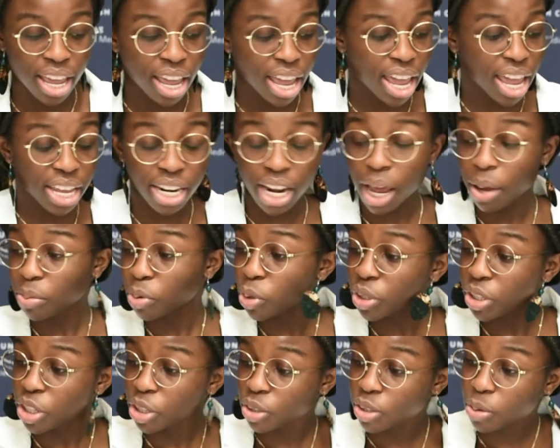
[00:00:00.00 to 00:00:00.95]
And I'm going
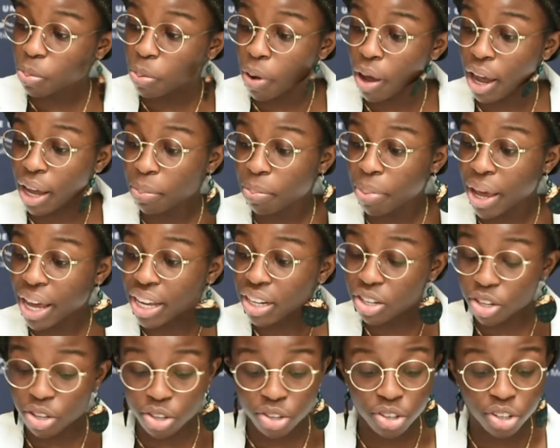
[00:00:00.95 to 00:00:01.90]
to use a pipette
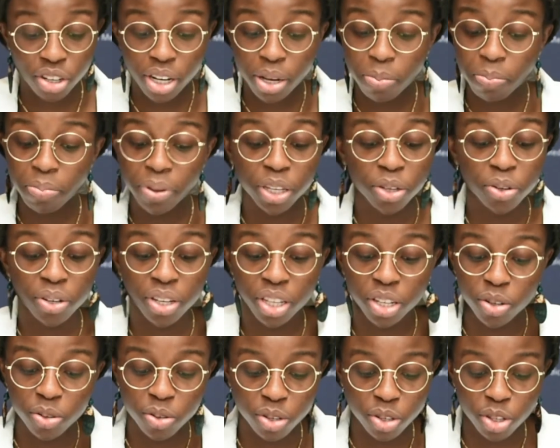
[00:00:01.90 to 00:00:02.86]
to stir it, but you can
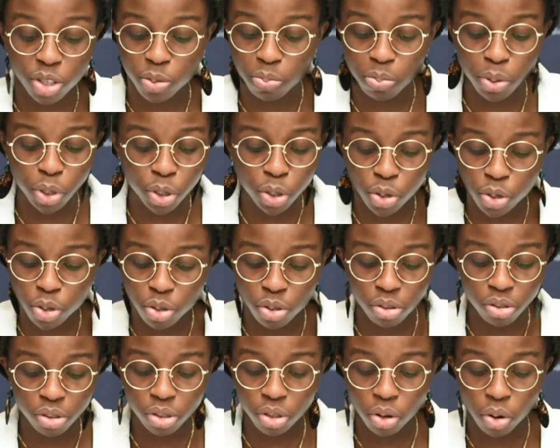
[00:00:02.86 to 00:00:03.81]
use a
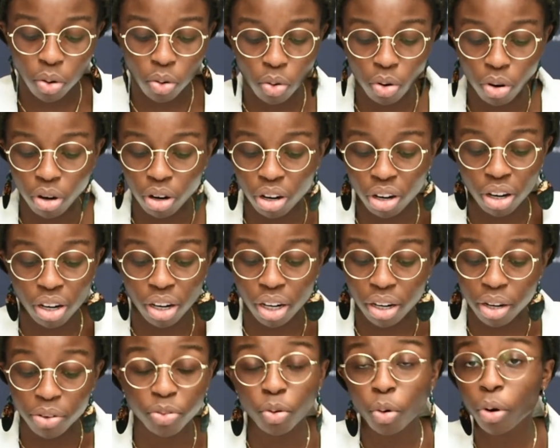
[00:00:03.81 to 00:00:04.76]
spoon
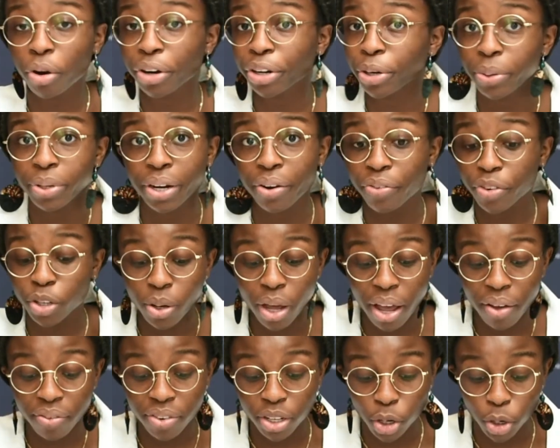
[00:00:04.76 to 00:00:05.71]
or a fork or whatever you
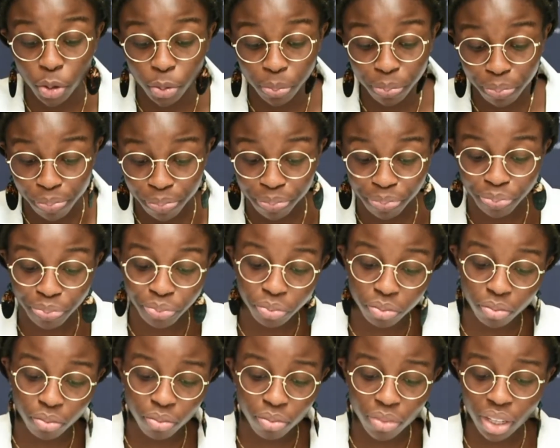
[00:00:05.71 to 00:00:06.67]
have at home.
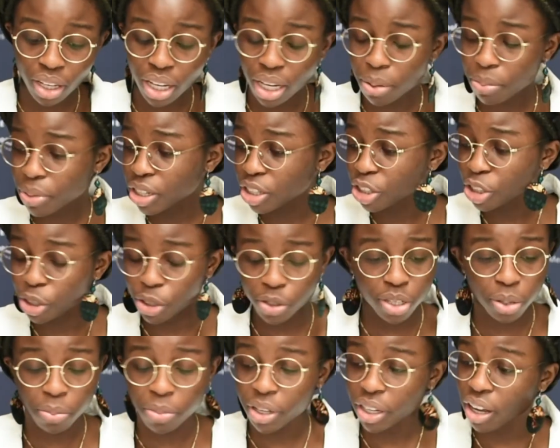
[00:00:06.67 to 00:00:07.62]
And I'm going to show you
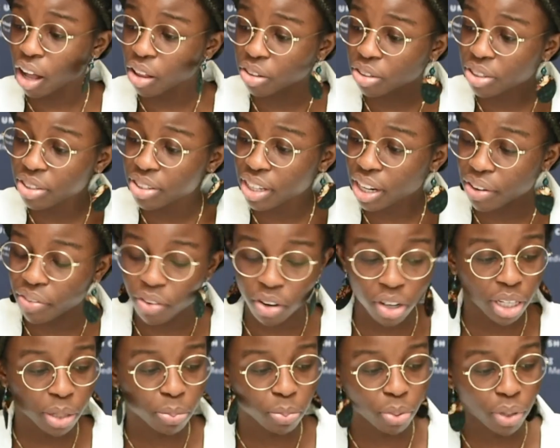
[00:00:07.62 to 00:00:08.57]
some of the colors that I've
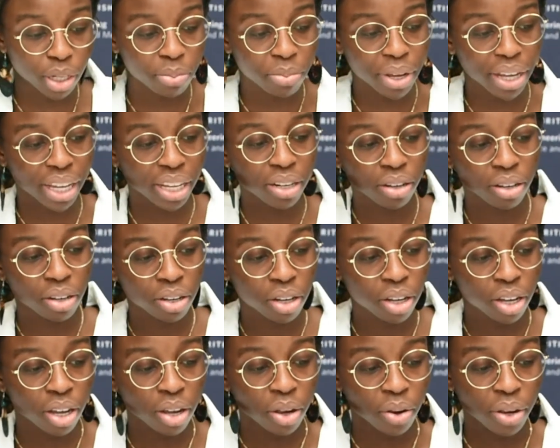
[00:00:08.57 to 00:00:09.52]
already pre-made.
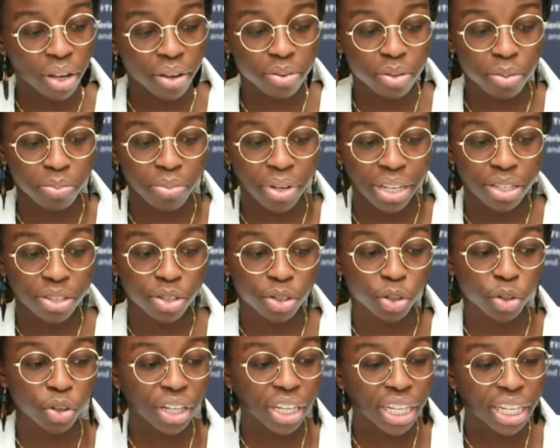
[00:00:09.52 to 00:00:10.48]
I have some nice
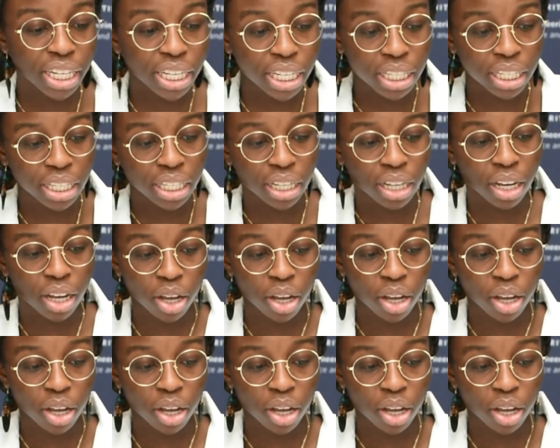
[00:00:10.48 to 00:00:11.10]
green,